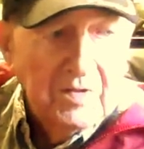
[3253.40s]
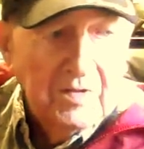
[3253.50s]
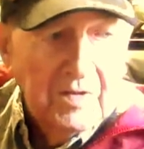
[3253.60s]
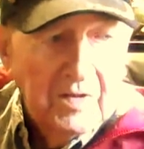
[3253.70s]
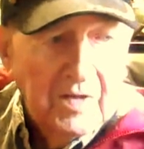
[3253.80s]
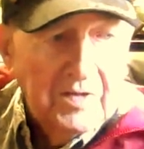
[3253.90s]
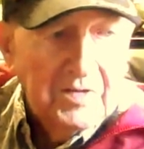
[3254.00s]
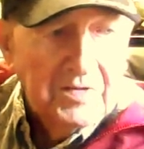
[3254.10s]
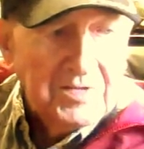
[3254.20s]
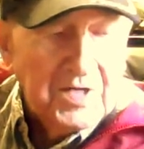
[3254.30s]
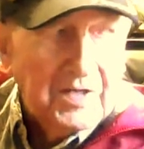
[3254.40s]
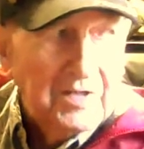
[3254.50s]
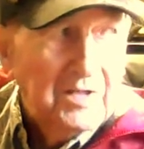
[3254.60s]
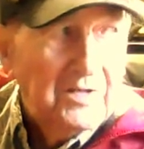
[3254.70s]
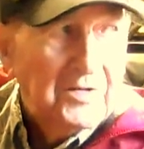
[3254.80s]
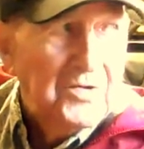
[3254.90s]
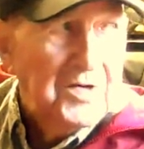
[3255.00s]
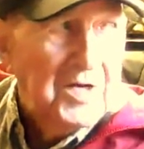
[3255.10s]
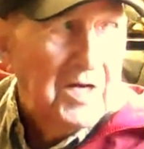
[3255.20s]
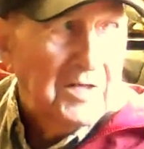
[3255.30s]
the 102nd and
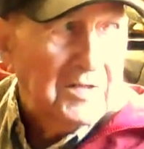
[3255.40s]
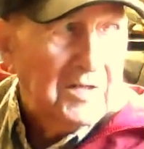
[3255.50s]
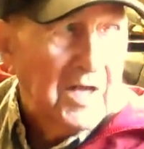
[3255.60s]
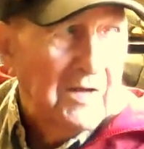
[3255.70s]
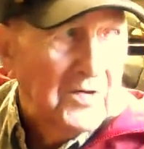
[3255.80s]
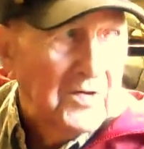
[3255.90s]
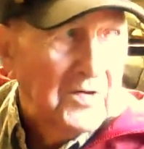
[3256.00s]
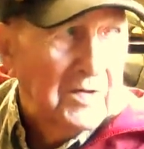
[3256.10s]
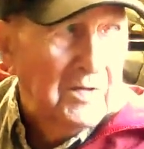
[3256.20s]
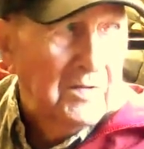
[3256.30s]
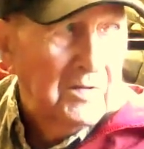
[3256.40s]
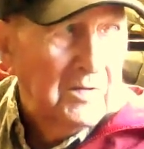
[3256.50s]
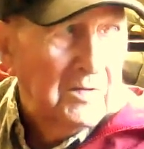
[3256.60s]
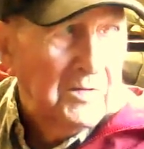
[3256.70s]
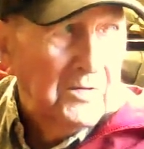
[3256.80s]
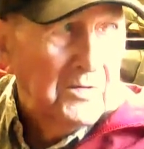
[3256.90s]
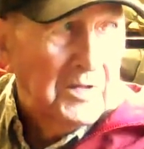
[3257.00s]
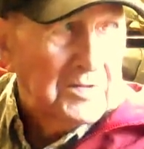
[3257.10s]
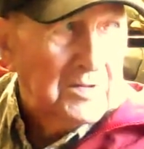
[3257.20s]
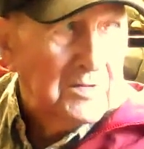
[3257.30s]
38th Cavalry
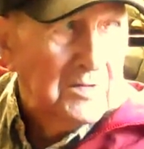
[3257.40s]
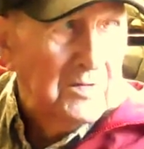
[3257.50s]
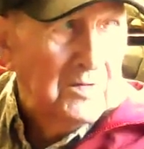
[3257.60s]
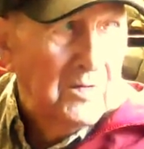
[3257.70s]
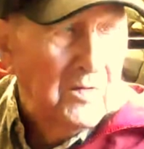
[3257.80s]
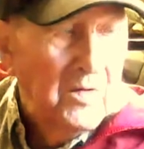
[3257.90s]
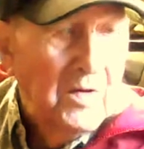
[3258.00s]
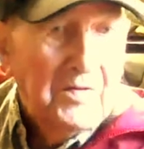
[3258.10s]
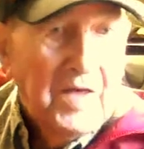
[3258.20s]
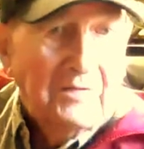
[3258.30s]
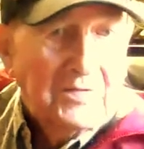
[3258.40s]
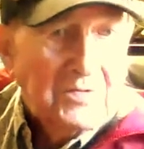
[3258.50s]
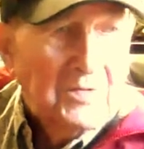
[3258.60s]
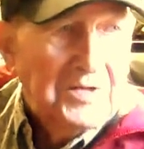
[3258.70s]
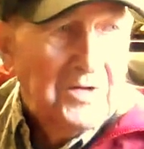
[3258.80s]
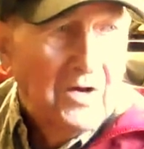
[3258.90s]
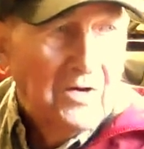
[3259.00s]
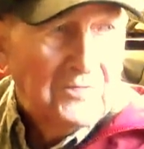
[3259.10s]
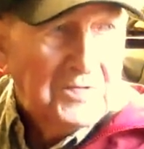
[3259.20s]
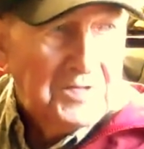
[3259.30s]
unit. Okay, that was what
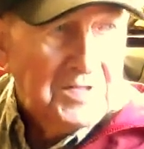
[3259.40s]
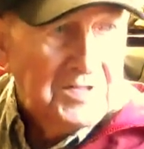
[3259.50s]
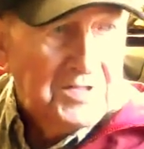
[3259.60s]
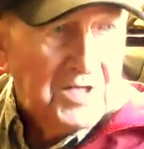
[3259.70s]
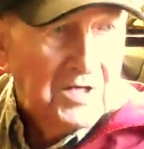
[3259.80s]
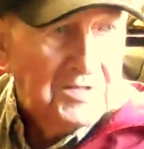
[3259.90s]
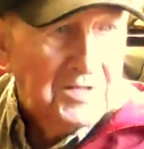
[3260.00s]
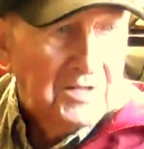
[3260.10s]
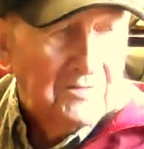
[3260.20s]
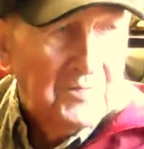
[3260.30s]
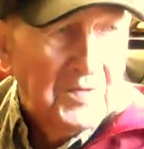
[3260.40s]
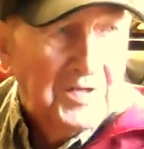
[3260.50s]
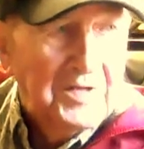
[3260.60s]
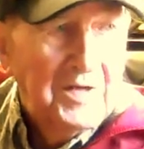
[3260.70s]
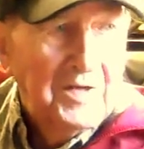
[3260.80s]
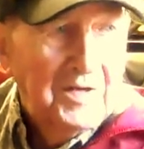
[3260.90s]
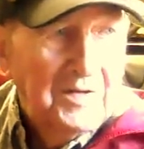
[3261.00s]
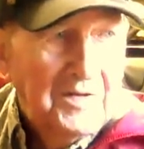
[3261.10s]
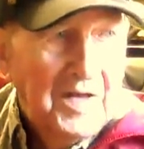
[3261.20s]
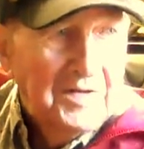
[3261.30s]
Dolph was in charge of. But
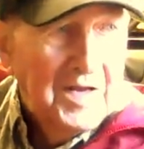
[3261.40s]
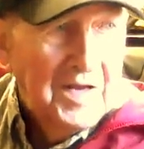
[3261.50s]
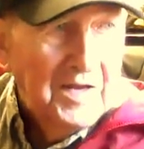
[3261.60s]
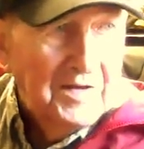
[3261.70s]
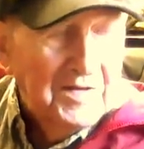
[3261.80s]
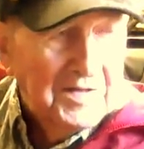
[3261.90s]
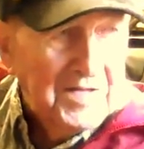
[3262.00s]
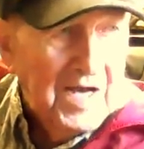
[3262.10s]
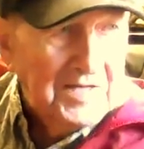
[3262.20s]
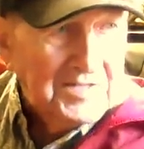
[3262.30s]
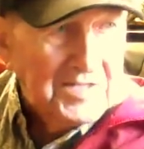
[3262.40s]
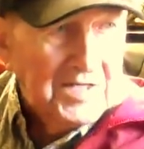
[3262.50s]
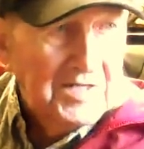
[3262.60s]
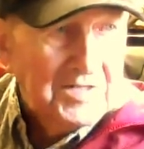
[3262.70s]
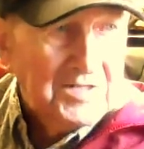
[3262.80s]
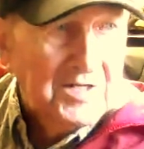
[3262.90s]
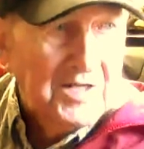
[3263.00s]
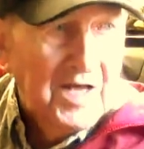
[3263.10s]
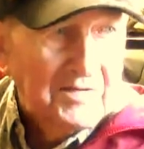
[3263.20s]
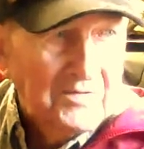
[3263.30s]
then they attached us to
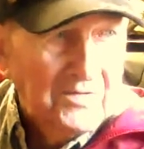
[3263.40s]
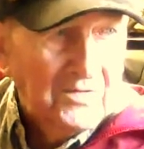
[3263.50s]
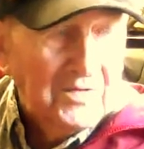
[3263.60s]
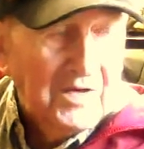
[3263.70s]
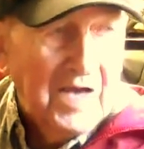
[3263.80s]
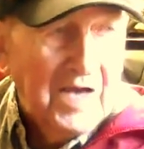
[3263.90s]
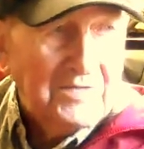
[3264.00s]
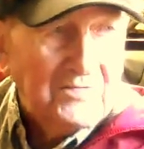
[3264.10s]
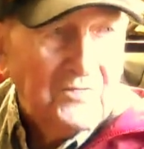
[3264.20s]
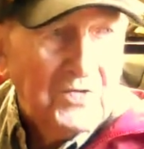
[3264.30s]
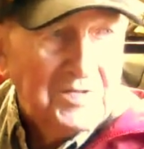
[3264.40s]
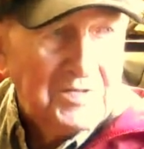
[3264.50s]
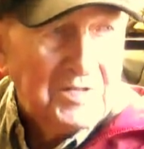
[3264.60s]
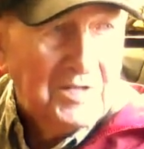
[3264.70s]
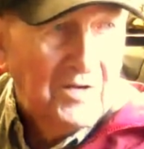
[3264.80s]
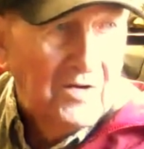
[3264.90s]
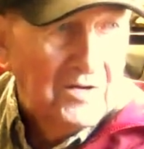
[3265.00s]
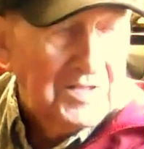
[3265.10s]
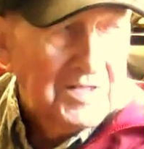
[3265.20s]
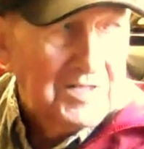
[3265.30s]
that task force and all
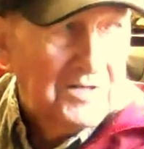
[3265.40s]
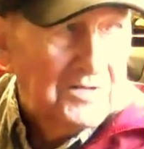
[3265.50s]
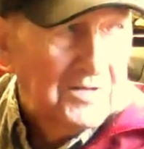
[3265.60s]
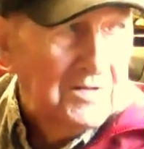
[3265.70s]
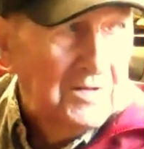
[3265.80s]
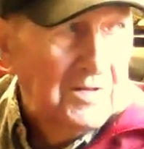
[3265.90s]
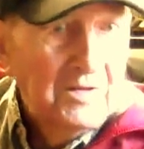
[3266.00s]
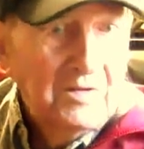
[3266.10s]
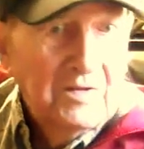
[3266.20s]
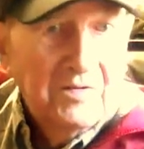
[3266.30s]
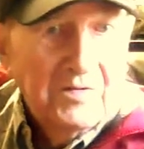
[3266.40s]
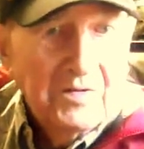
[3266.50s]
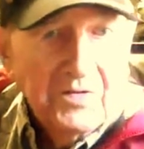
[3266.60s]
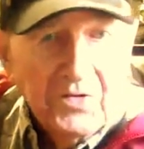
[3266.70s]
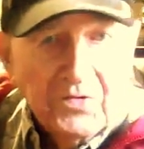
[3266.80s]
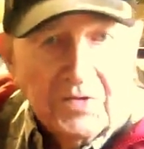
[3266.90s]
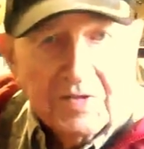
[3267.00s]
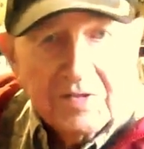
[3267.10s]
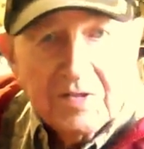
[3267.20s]
these other units